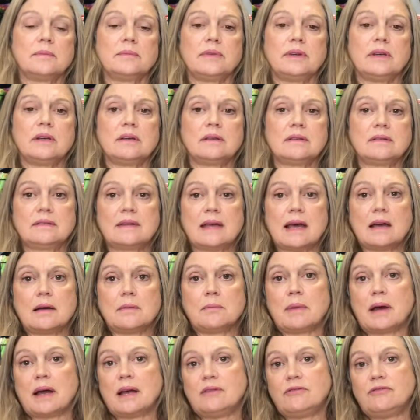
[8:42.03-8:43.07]
is that
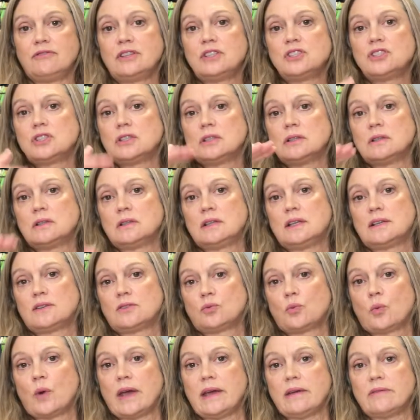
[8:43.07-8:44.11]
my vision gets
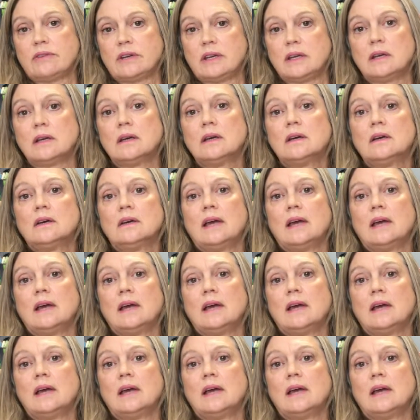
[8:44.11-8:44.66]
wavy.